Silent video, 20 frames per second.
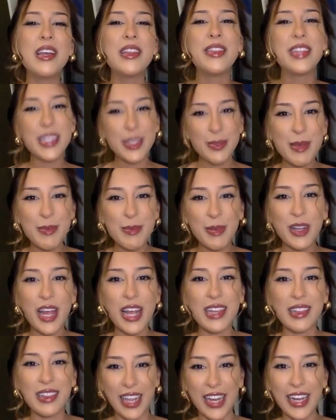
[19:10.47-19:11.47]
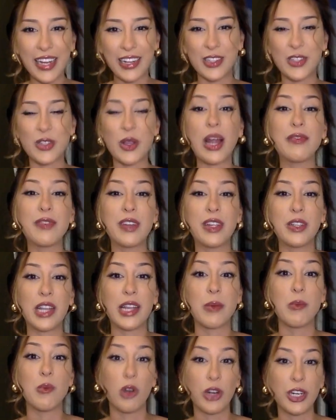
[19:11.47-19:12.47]
These people I liked, so I felt like
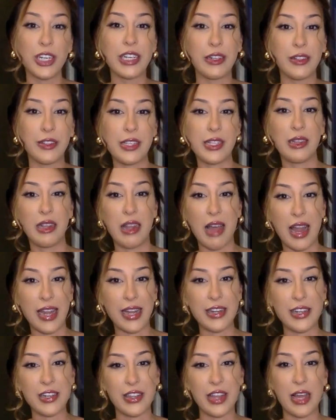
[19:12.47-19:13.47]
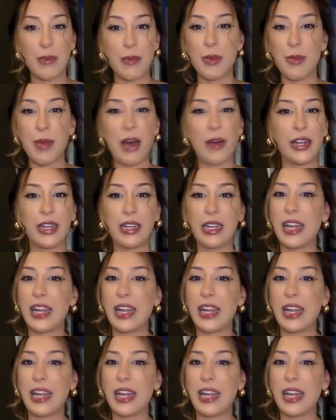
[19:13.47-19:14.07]
more guilty lying to them about it.